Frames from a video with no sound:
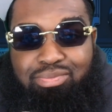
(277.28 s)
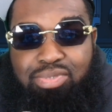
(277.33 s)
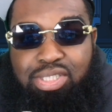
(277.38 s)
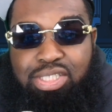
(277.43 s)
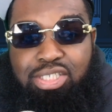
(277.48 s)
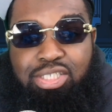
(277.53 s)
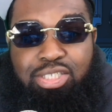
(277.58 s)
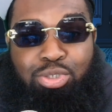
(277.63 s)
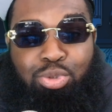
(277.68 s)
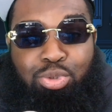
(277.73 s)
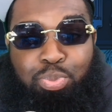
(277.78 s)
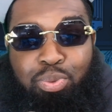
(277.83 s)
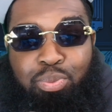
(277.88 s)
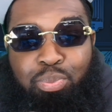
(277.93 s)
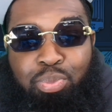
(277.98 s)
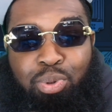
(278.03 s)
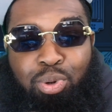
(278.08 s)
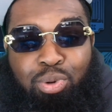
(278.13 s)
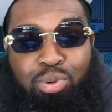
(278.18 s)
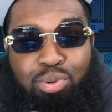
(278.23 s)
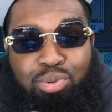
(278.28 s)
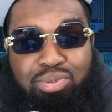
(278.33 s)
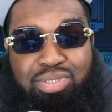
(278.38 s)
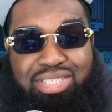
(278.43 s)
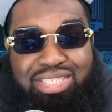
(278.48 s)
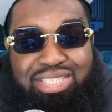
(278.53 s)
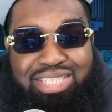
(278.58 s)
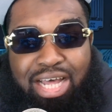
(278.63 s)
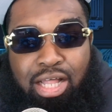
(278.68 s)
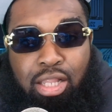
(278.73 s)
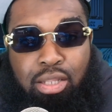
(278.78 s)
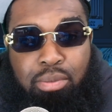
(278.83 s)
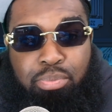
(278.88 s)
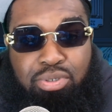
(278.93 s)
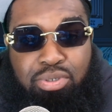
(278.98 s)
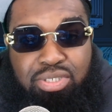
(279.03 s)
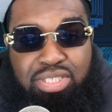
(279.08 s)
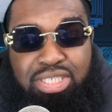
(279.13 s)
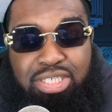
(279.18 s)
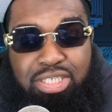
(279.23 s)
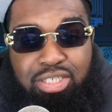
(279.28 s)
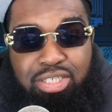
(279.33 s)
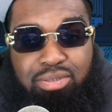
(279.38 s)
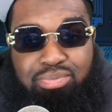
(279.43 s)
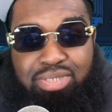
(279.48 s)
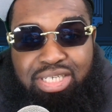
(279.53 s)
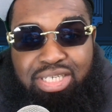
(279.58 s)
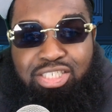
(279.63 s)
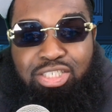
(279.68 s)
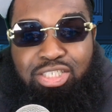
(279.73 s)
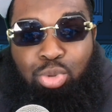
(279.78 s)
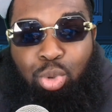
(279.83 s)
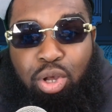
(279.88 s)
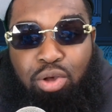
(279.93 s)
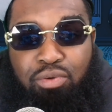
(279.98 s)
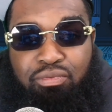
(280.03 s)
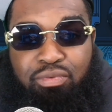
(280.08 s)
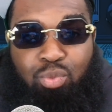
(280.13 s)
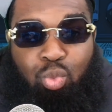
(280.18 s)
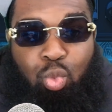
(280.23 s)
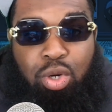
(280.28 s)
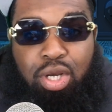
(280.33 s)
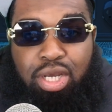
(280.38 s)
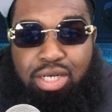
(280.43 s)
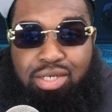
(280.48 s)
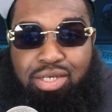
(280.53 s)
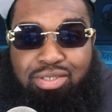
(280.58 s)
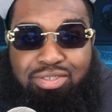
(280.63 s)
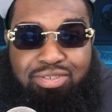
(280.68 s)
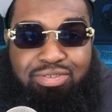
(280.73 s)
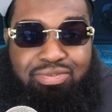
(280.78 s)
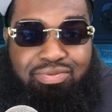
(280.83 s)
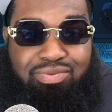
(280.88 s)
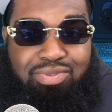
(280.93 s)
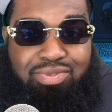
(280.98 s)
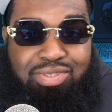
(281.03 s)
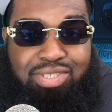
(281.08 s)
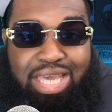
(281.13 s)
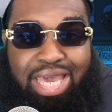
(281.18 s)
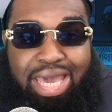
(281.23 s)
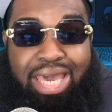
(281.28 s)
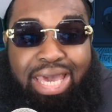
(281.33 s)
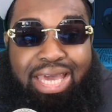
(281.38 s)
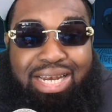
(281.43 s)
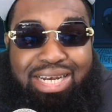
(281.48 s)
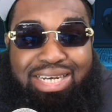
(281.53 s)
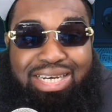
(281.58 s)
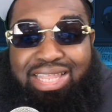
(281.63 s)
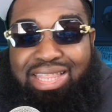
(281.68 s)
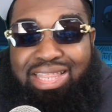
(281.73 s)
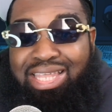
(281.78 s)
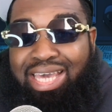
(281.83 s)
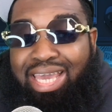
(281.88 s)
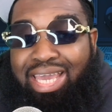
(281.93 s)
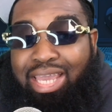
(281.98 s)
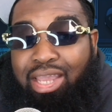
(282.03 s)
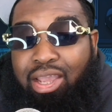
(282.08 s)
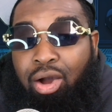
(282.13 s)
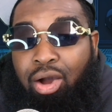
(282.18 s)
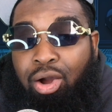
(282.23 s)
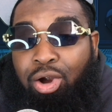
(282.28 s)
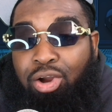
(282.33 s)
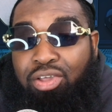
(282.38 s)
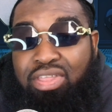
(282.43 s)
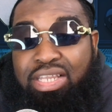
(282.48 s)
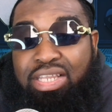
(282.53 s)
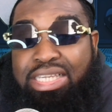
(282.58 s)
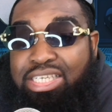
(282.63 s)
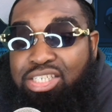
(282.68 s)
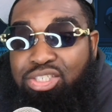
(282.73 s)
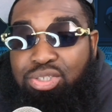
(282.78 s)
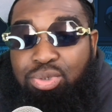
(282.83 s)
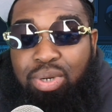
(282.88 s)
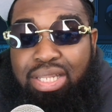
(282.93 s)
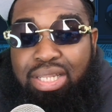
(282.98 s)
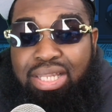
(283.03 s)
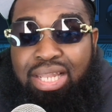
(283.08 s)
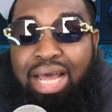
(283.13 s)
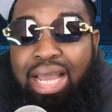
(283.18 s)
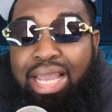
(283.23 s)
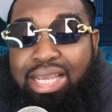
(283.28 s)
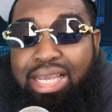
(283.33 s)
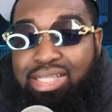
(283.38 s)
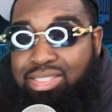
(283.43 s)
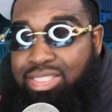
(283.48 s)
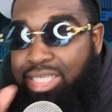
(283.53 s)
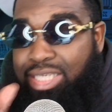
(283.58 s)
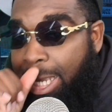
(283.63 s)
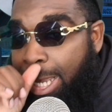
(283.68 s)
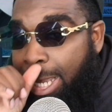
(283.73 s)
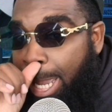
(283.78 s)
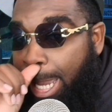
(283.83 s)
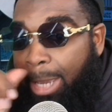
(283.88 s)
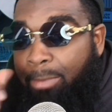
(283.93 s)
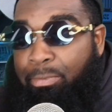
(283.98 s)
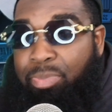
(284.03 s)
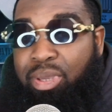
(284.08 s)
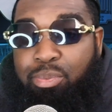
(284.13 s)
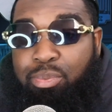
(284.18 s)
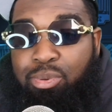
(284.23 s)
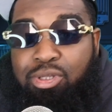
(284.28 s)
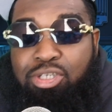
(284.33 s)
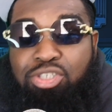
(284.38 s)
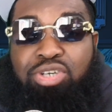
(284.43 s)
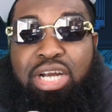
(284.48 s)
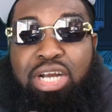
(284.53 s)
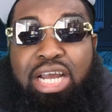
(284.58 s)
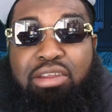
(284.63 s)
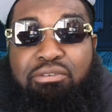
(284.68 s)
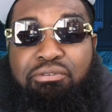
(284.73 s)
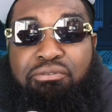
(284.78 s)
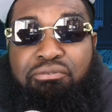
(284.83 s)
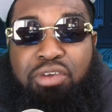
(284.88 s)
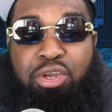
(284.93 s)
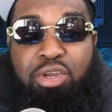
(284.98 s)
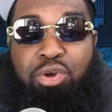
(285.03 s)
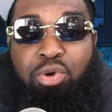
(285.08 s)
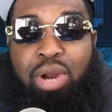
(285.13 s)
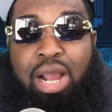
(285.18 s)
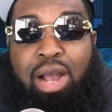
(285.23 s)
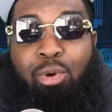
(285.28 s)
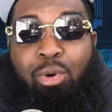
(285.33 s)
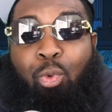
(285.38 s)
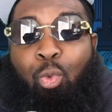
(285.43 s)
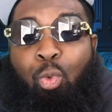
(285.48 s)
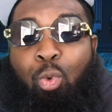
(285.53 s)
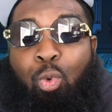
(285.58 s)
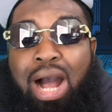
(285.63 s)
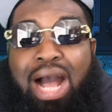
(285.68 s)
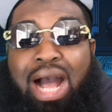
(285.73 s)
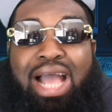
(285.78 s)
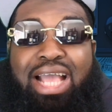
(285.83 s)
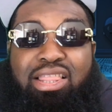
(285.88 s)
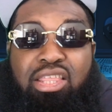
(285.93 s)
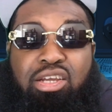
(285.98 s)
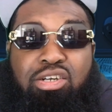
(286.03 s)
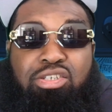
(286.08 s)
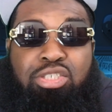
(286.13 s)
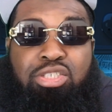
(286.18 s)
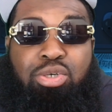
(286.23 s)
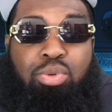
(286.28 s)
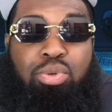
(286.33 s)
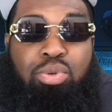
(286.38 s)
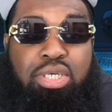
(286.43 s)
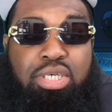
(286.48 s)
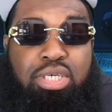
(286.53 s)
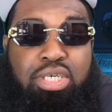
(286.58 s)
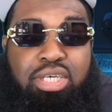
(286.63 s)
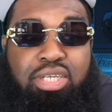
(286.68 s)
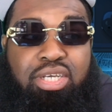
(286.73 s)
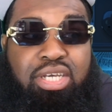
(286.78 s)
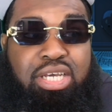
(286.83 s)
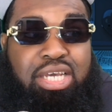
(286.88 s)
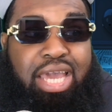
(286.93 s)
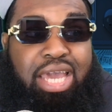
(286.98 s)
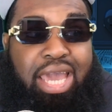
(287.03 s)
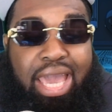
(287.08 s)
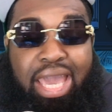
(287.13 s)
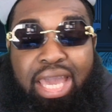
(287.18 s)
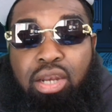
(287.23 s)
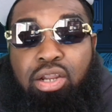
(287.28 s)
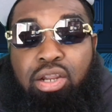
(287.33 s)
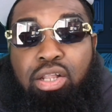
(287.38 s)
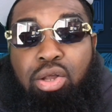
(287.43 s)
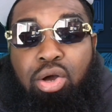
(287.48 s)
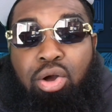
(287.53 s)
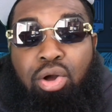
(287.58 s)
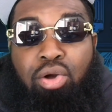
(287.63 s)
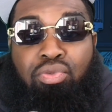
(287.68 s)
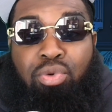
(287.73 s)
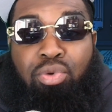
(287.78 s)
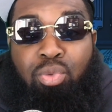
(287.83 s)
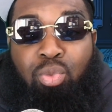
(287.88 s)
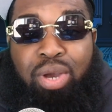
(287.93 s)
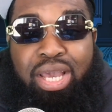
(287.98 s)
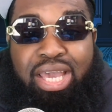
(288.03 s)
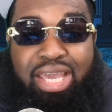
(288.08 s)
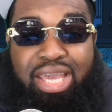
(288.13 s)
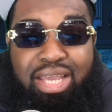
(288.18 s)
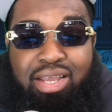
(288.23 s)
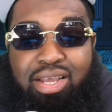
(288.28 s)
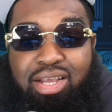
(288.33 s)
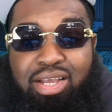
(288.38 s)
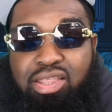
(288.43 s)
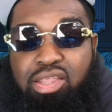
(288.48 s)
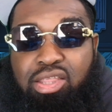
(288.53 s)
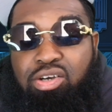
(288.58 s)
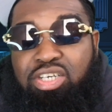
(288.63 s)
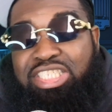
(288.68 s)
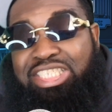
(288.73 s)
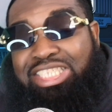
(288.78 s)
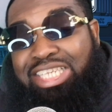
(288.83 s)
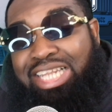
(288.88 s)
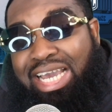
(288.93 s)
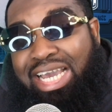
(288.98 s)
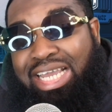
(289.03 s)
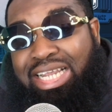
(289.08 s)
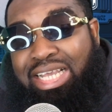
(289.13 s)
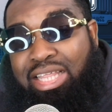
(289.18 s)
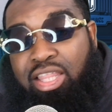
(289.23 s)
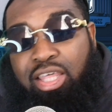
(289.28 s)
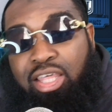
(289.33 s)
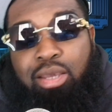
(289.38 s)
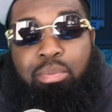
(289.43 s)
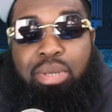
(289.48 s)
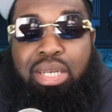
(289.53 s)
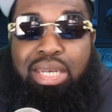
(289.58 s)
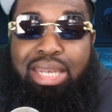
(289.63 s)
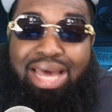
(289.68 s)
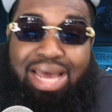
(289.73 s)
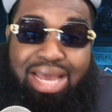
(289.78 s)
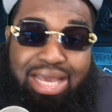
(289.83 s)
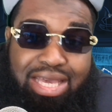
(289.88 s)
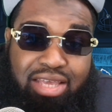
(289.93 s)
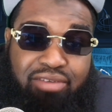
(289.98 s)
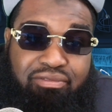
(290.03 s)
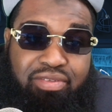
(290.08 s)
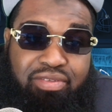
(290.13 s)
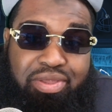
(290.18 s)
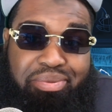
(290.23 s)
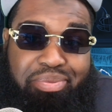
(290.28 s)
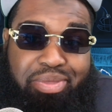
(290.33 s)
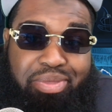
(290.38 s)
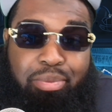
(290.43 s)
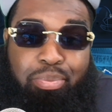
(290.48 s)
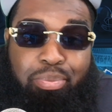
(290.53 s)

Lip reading: Super Bowl caliber team that's 12-1. And they are the Detroit Lions, and people are trying to figure out why they're so good. And along the way, they're sliding them and not giving them